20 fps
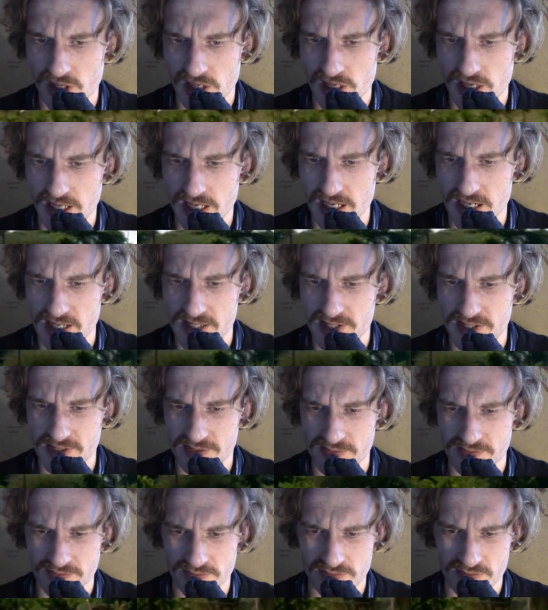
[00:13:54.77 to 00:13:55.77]
Hey guys.
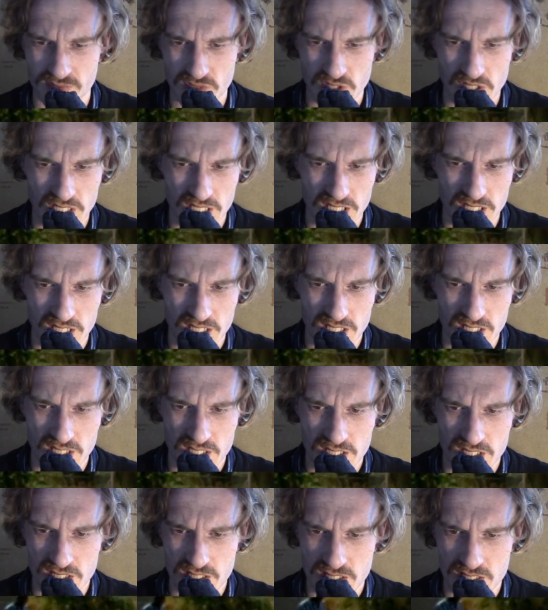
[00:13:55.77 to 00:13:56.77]

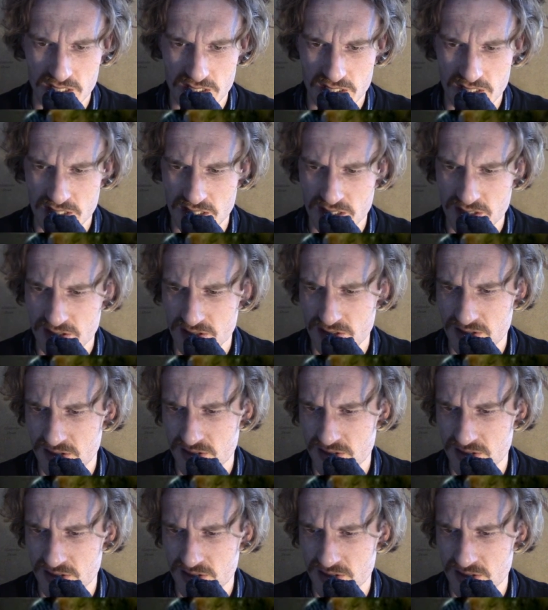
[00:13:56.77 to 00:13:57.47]
No?